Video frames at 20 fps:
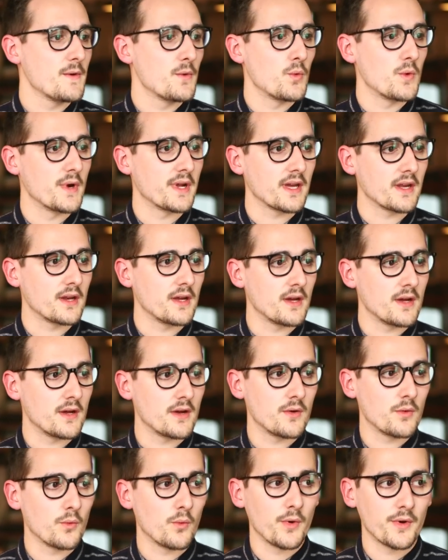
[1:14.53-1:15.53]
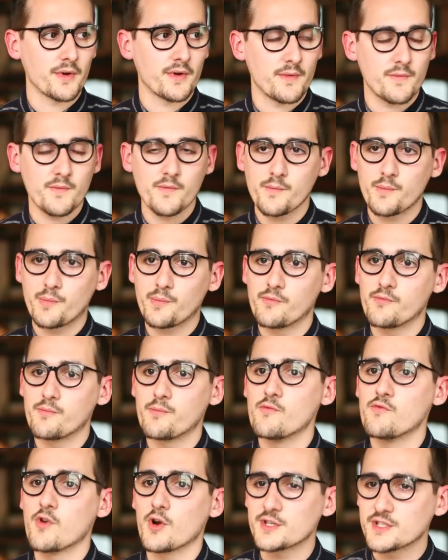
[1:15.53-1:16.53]
we're gonna want to
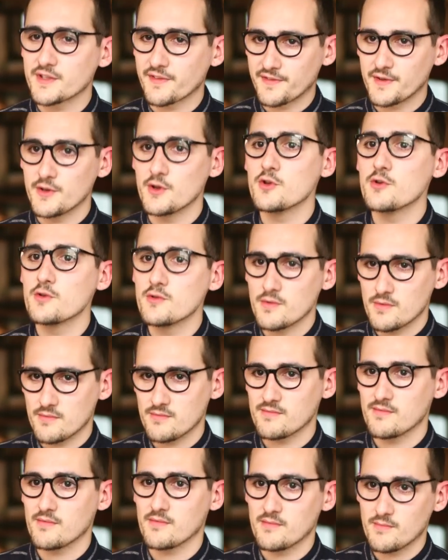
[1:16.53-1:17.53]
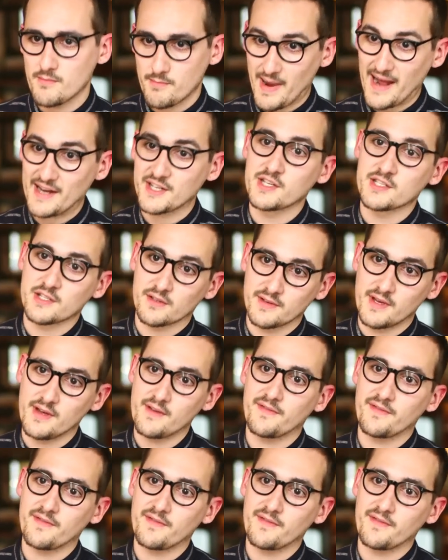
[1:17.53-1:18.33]
roast a few batches of it